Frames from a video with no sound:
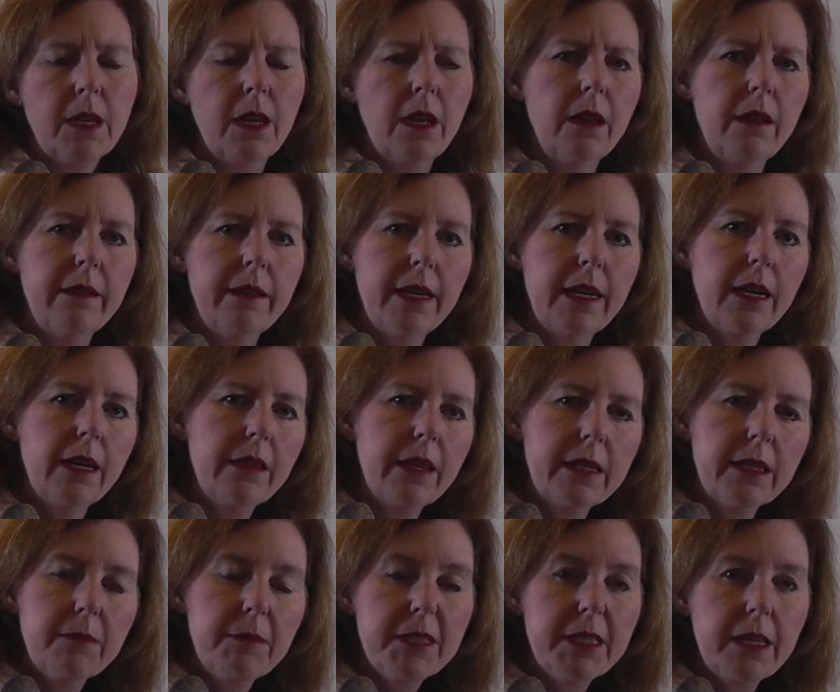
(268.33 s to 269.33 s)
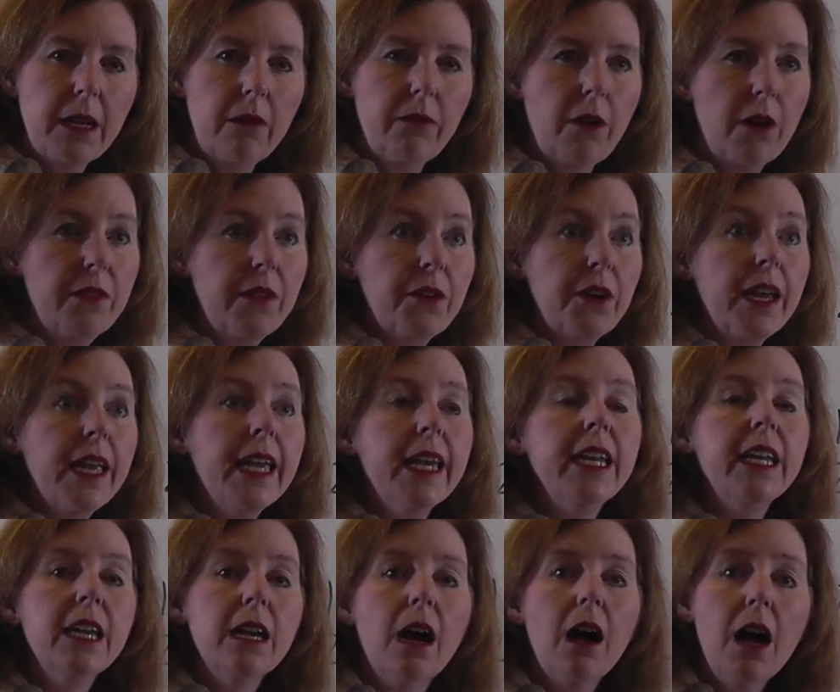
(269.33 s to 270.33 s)
And then I think to myself, are there
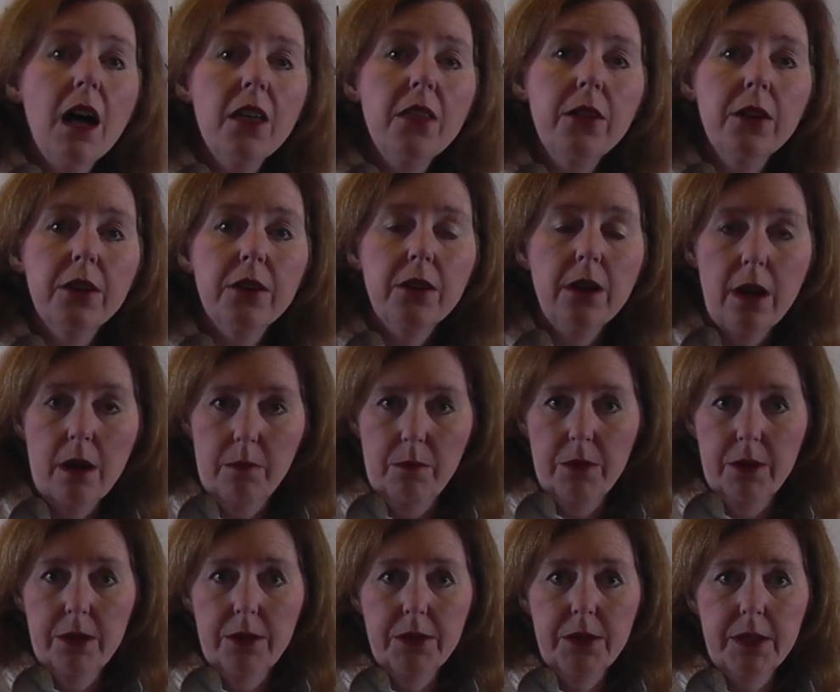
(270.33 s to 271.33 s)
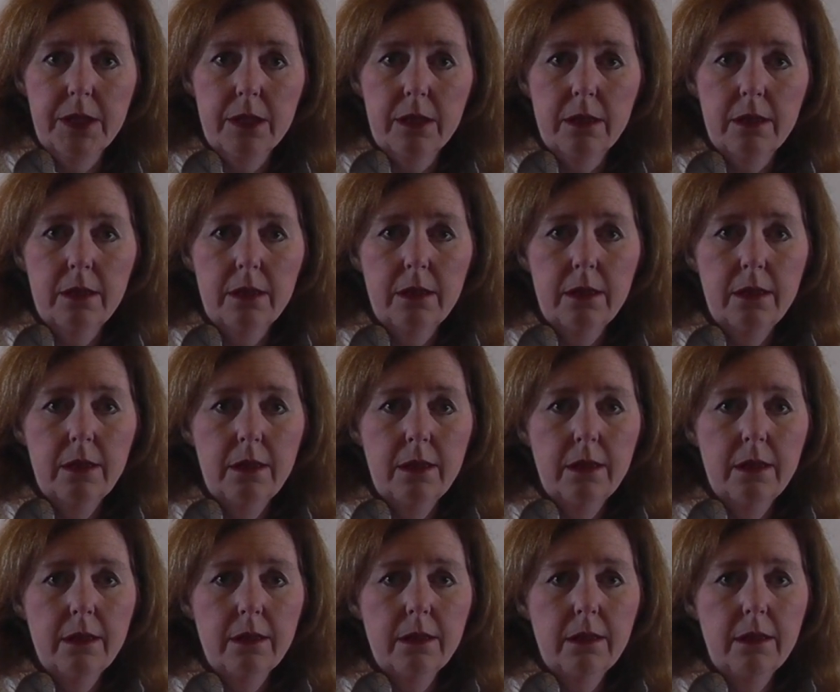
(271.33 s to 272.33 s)
any other numbers
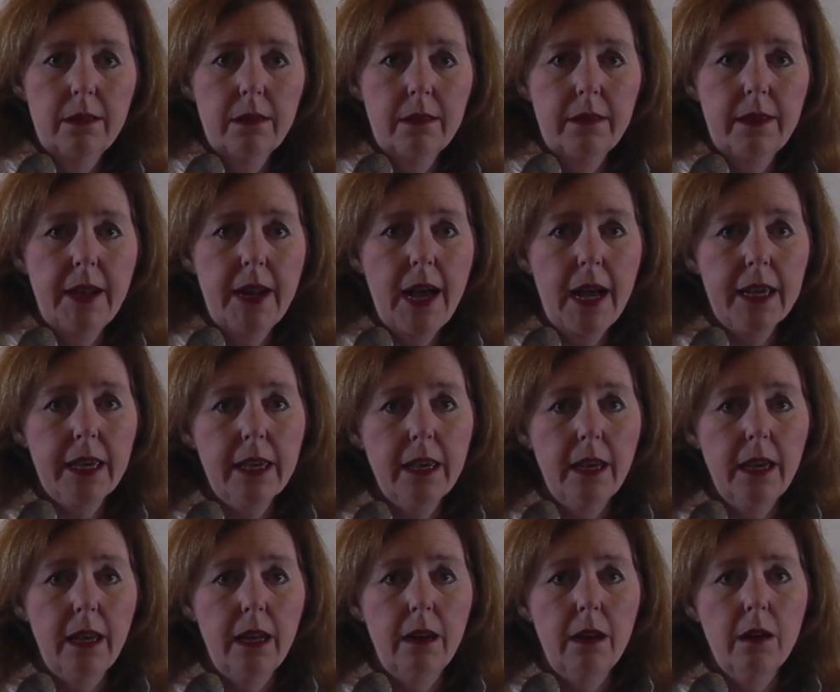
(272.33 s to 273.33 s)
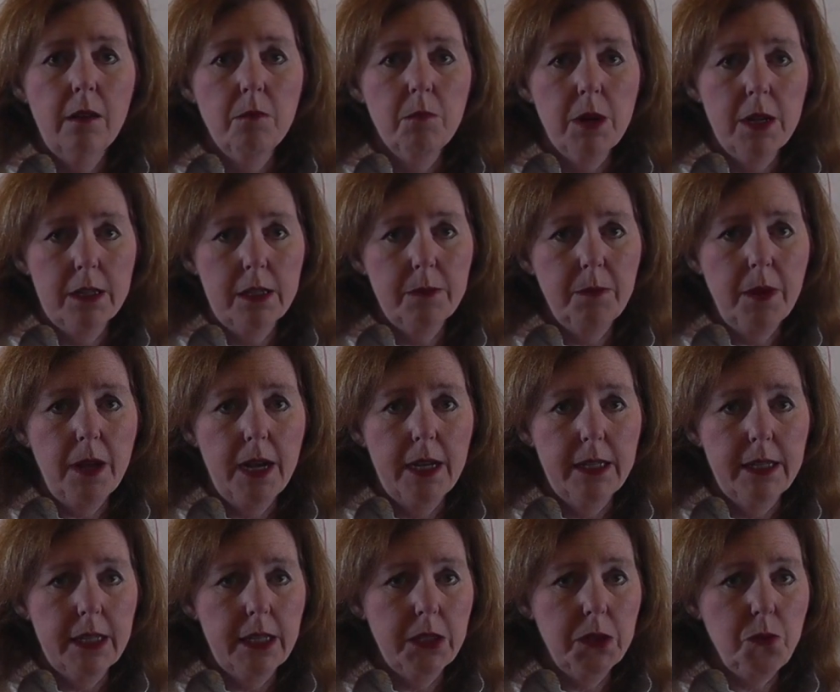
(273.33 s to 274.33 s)
that I can multiply
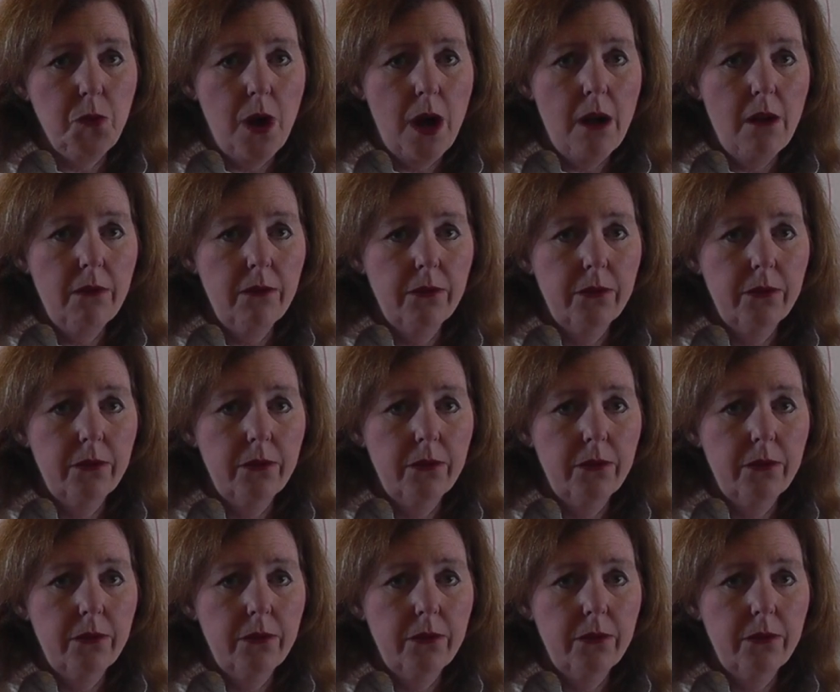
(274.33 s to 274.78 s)
to get 12?